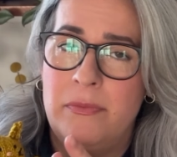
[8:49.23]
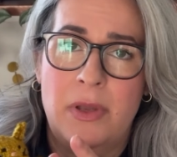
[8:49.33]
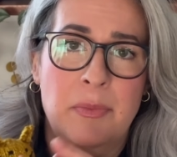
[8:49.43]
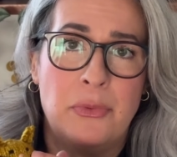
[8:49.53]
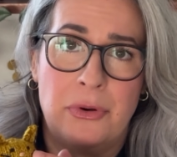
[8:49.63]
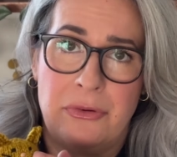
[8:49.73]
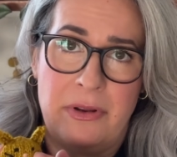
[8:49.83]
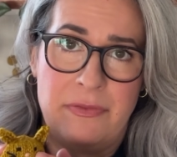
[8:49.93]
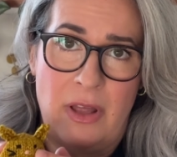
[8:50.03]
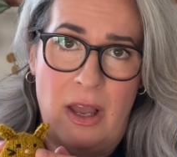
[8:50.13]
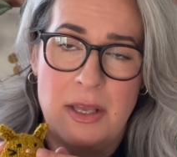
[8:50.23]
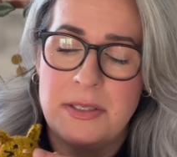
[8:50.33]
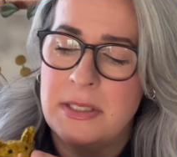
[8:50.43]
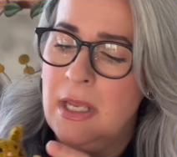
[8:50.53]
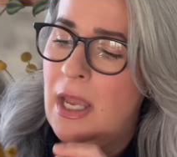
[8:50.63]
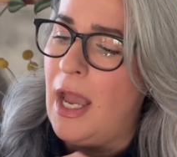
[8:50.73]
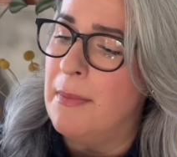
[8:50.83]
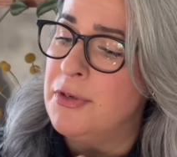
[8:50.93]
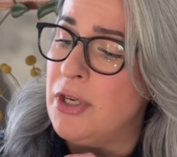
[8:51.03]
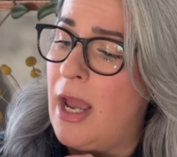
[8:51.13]
embroidery floss.
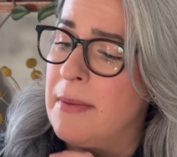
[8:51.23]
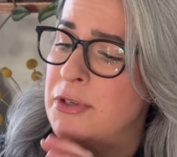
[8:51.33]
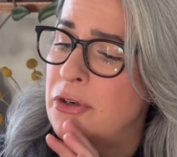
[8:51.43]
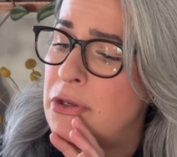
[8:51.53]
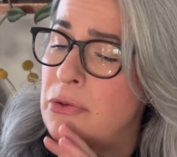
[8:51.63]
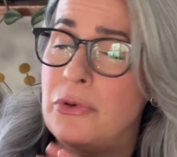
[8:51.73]
I'm sure you